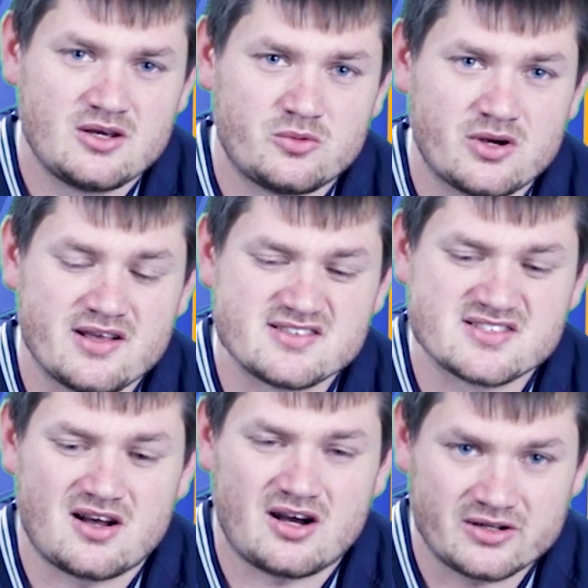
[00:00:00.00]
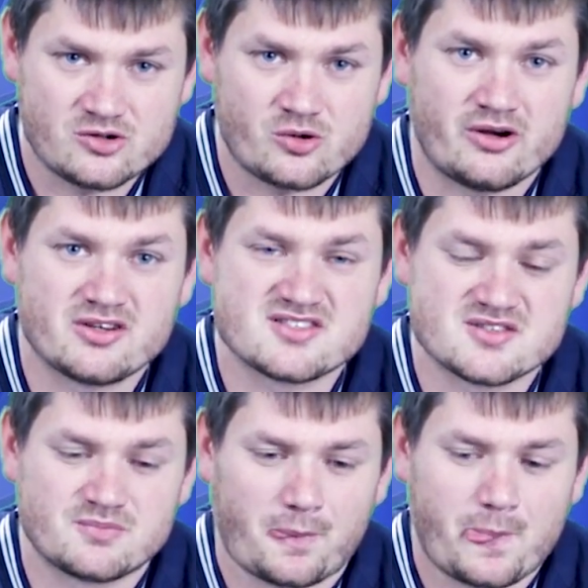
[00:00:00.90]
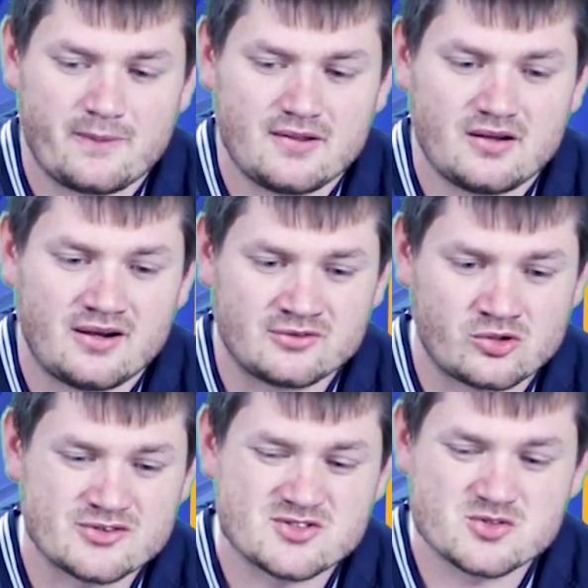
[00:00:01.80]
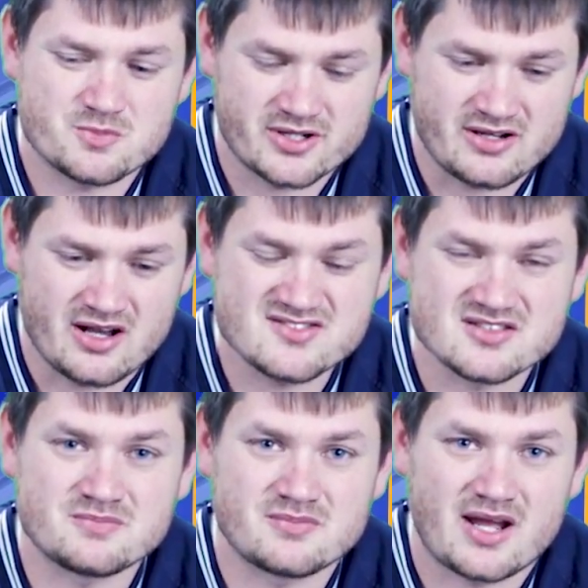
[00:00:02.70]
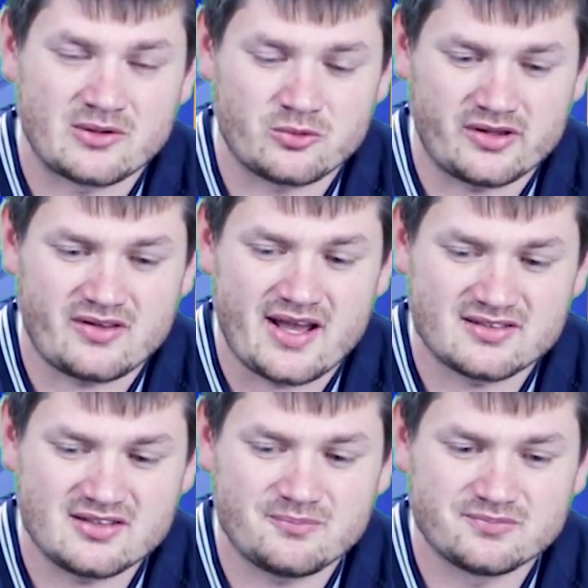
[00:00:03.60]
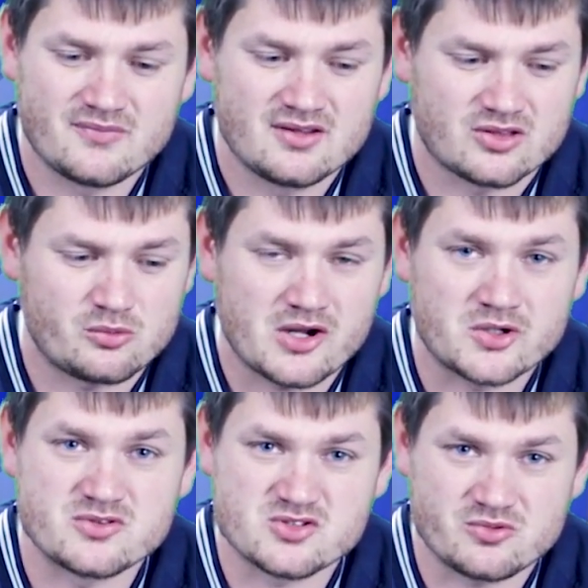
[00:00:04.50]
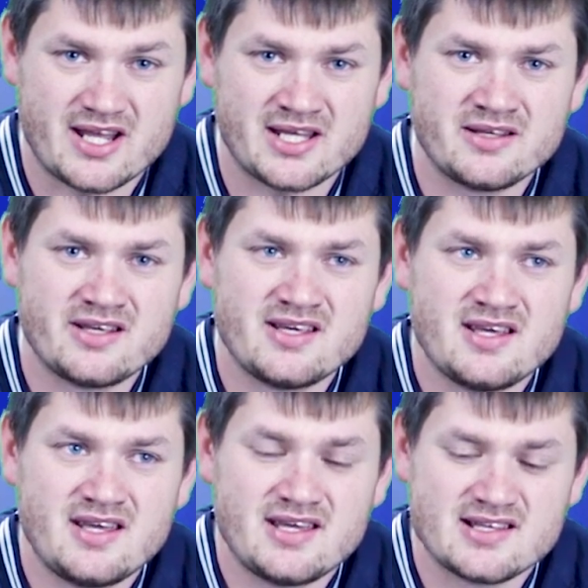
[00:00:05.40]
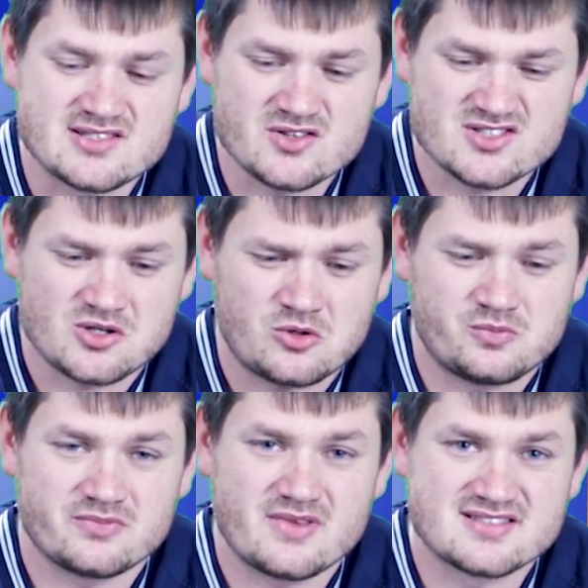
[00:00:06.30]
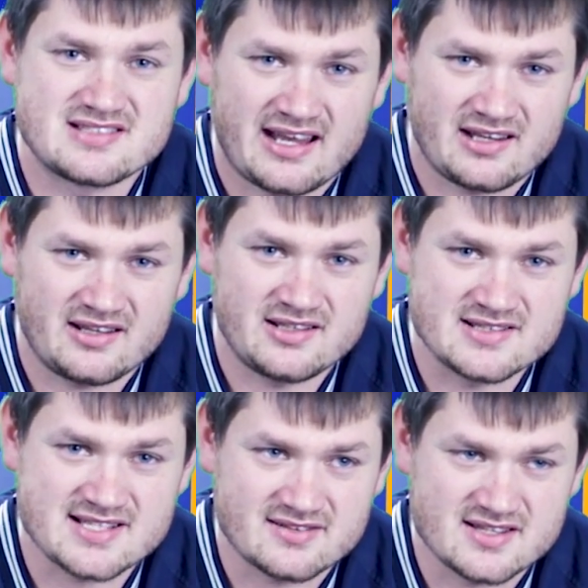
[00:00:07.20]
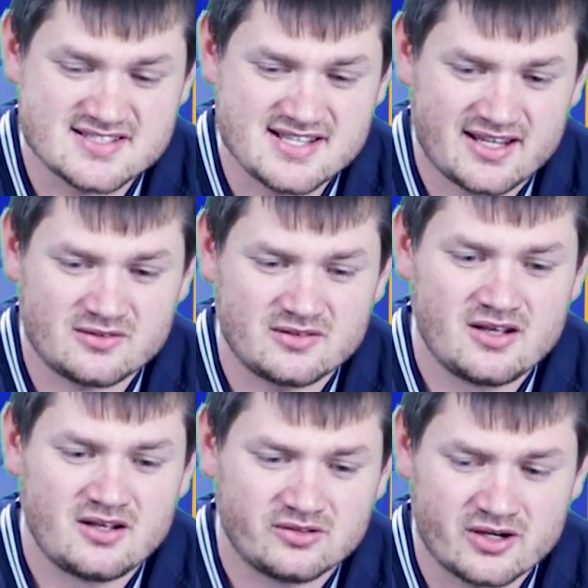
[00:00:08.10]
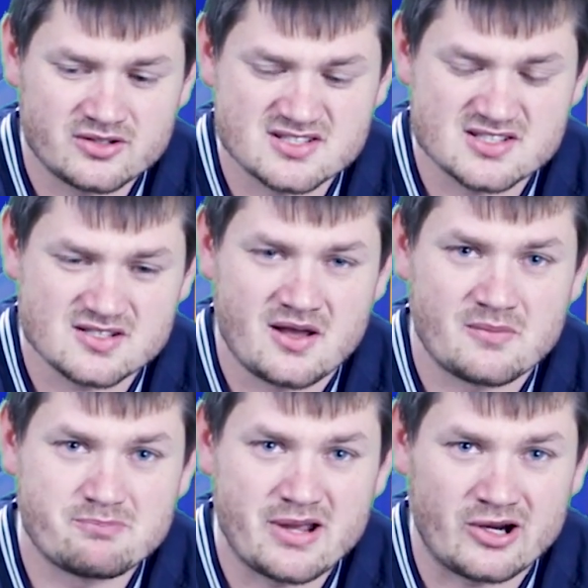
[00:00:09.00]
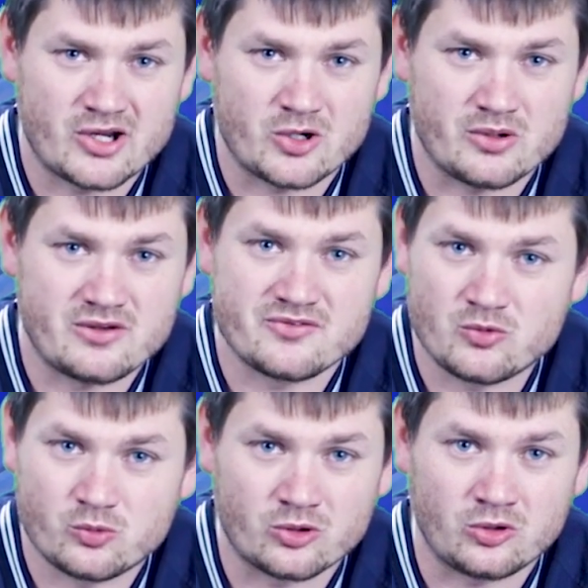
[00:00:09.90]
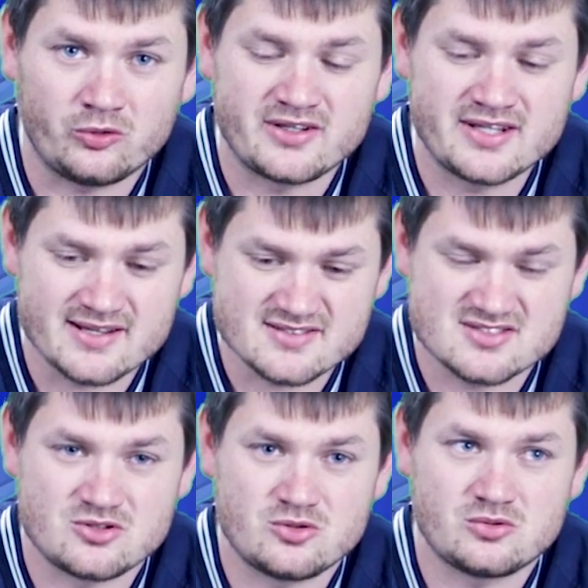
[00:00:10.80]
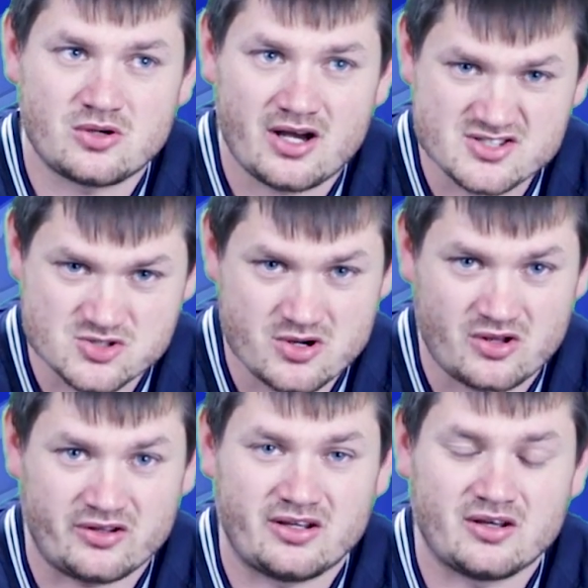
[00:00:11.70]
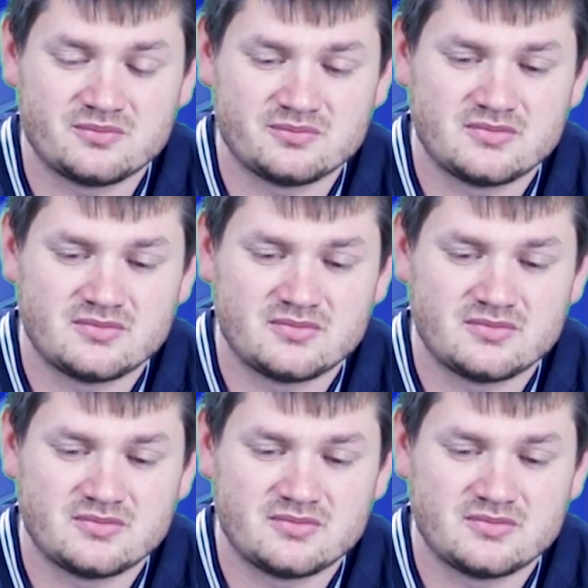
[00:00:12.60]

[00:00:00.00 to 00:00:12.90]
was Honduras. Honduras was pretty awesome. I really liked it. The water was great. It's also it's got the second largest barrier reef in the world, next to Australia.